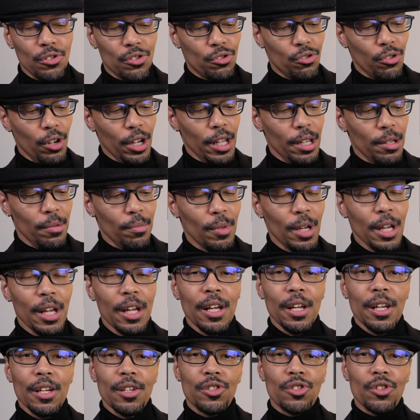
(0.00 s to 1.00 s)
Dream.
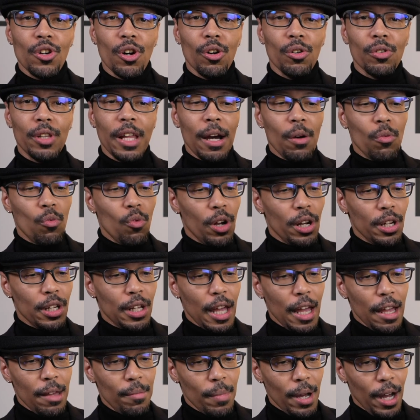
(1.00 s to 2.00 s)
So that one
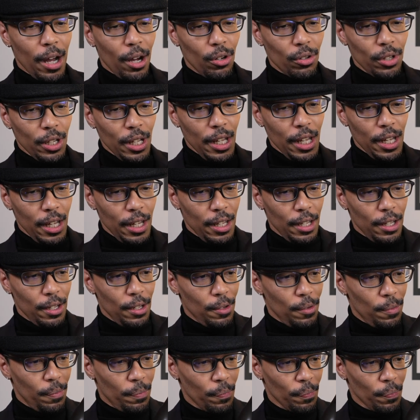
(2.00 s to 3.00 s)
came out
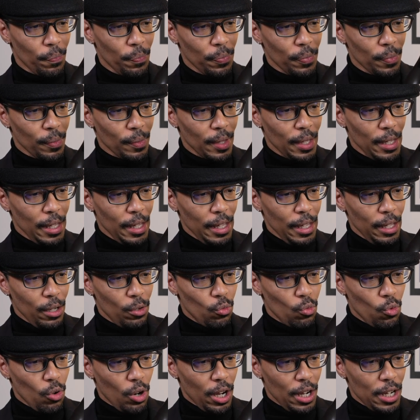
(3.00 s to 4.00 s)
in
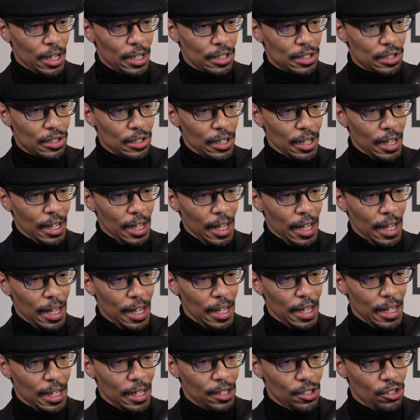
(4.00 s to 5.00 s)

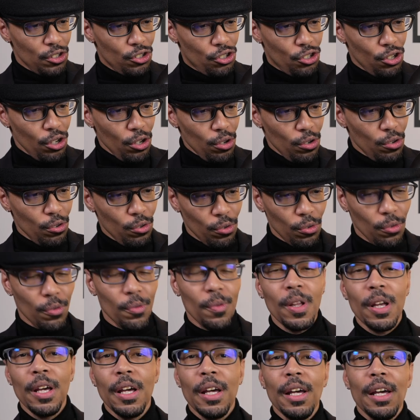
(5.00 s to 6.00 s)

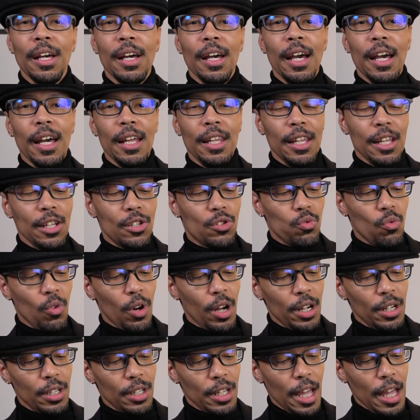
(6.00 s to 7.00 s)
June, and this
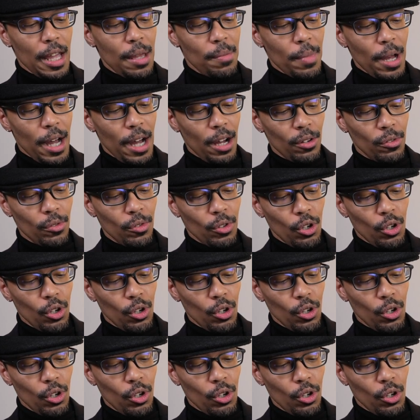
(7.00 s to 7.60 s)
one came out